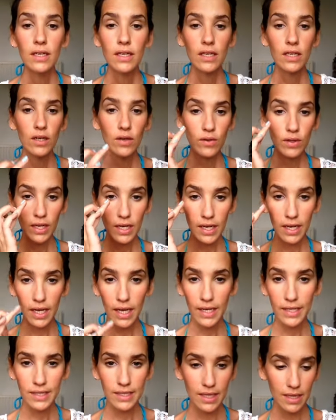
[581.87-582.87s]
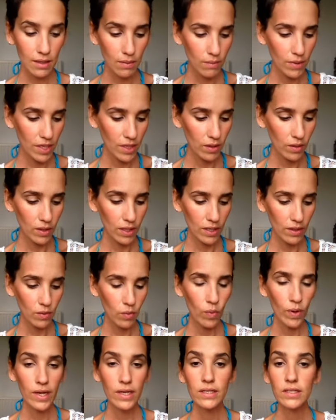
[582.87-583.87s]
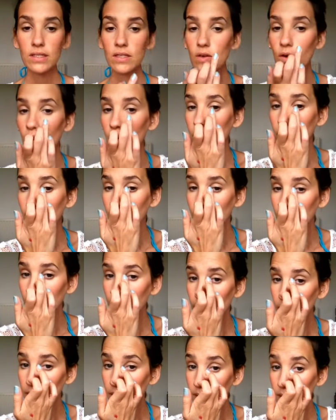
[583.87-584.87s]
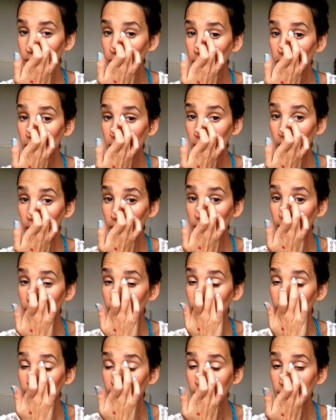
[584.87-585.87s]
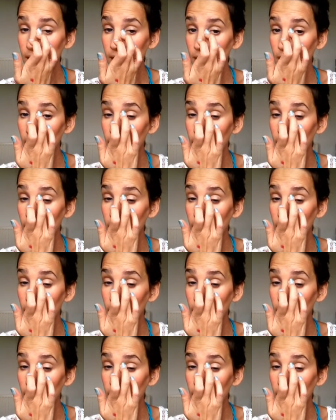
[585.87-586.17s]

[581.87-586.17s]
you know, the light in the middle kind of wakes you up a little bit as well. It's quite nice.